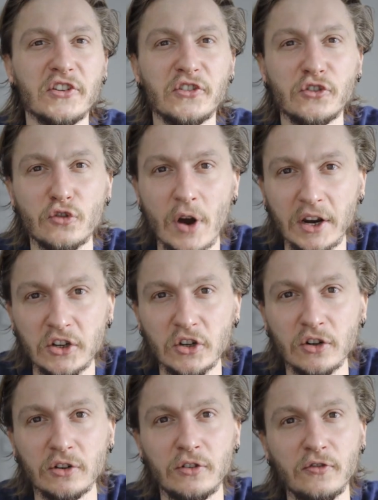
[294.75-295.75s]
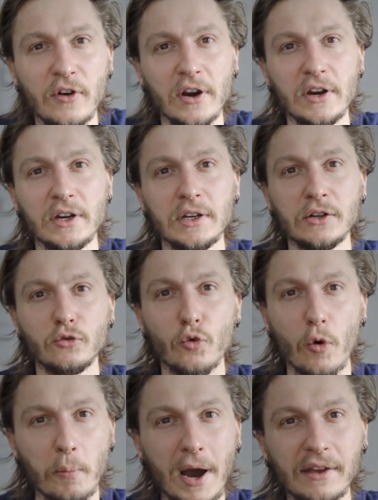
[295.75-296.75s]
structured, very
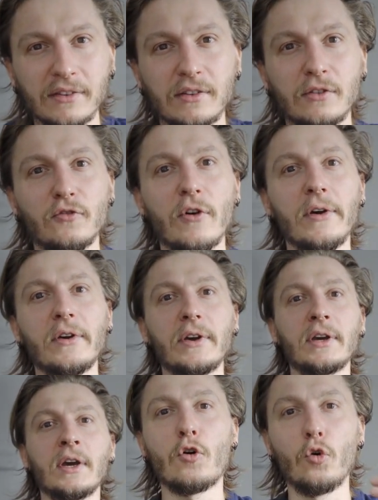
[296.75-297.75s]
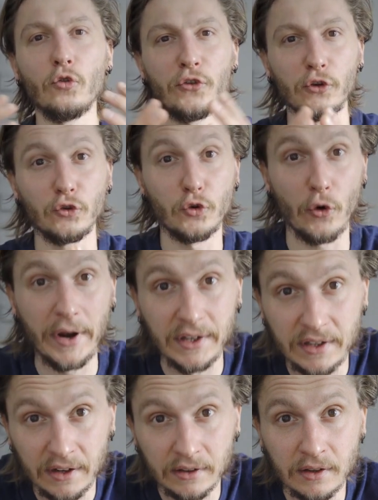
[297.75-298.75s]
robust, very
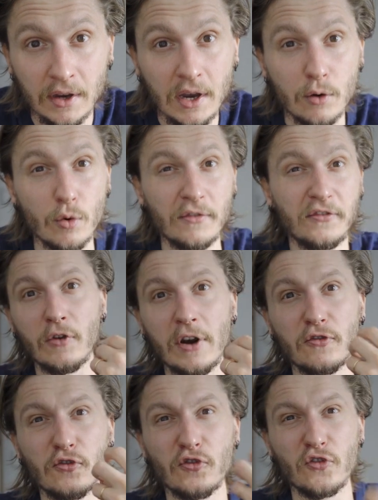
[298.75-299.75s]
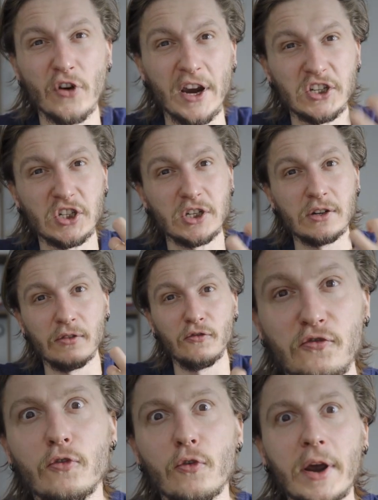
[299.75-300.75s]
concentrated, with very
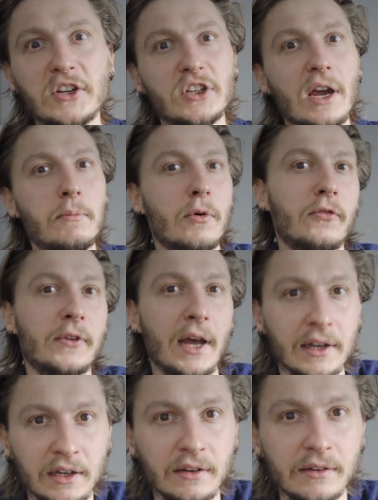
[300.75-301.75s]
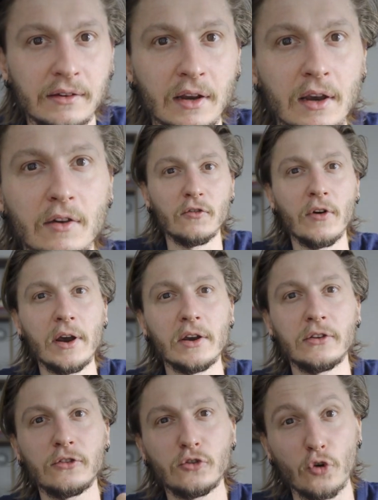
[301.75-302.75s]
fresh type of tannins,
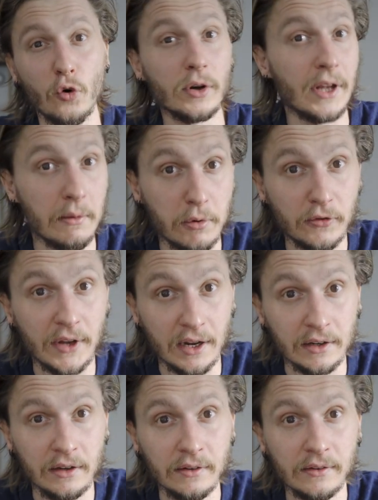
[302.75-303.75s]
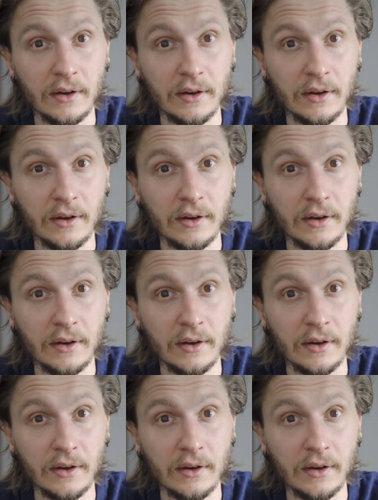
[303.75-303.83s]
very strong type of tannins.